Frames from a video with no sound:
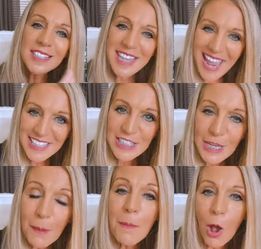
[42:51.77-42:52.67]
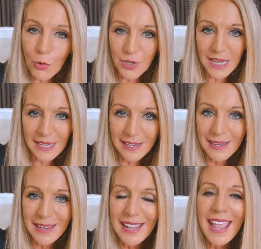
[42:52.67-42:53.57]

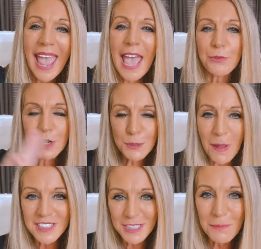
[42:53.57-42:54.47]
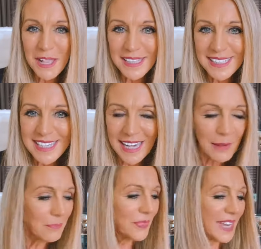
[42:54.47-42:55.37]
testimony, and
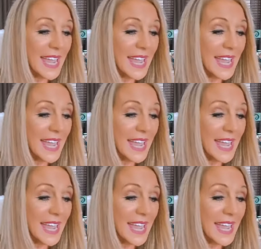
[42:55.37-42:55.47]
responsibility.